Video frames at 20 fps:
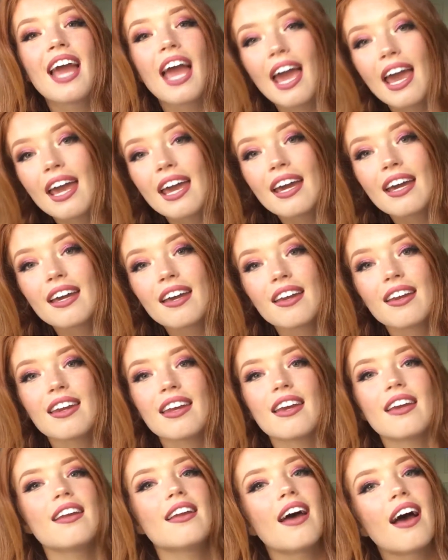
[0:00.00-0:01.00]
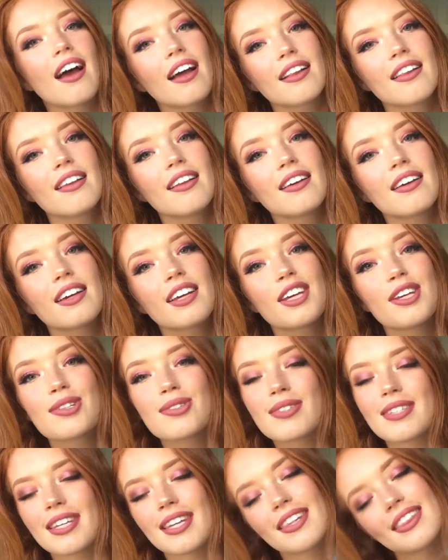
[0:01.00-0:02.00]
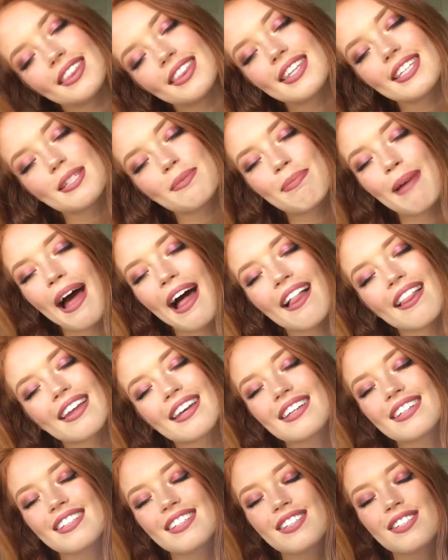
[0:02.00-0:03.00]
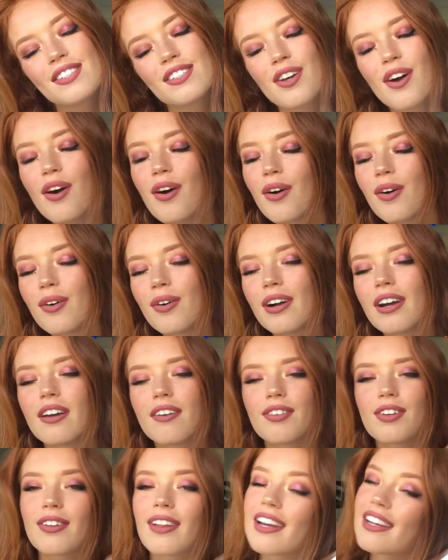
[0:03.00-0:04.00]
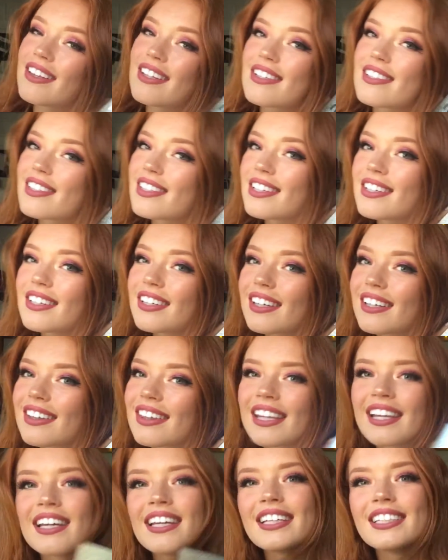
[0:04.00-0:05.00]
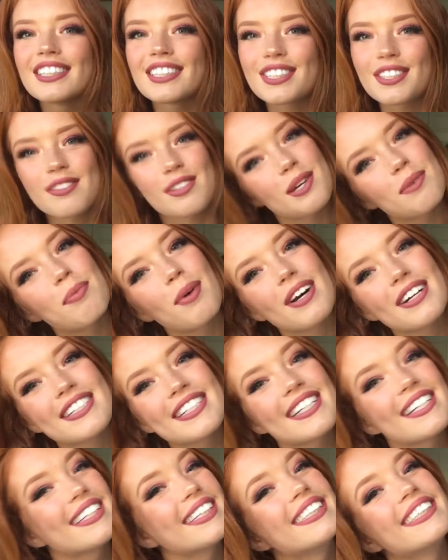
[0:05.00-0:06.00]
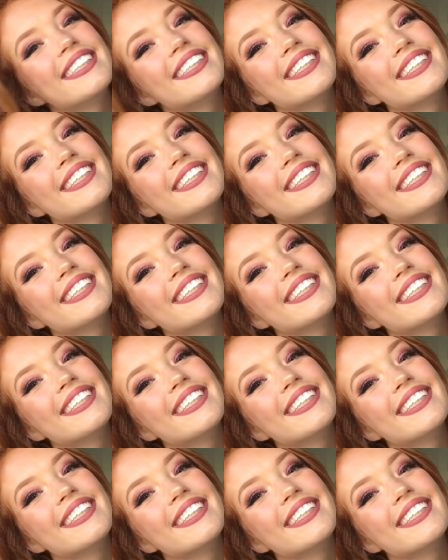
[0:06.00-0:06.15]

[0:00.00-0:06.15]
and an eye look using this palette. So if you like this look, then just keep watching.